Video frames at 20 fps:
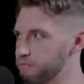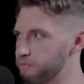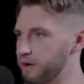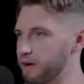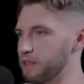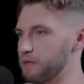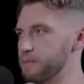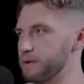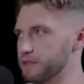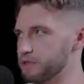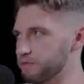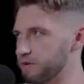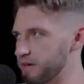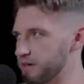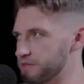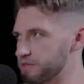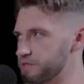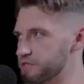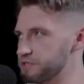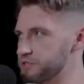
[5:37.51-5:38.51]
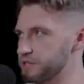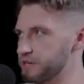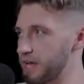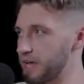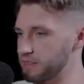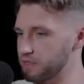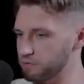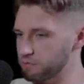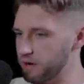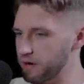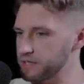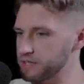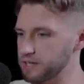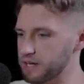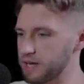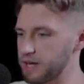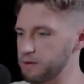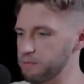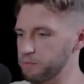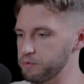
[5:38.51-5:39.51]
finally make the right decision at the right
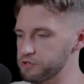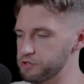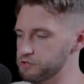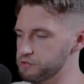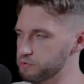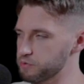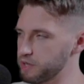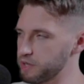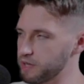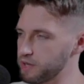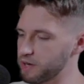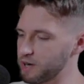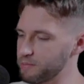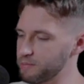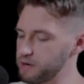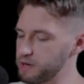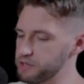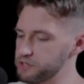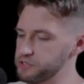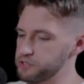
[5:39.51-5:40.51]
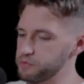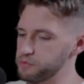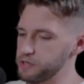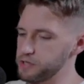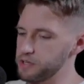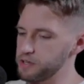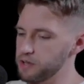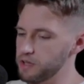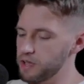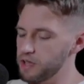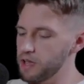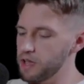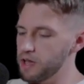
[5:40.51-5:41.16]
time, which is sort of that combination you need.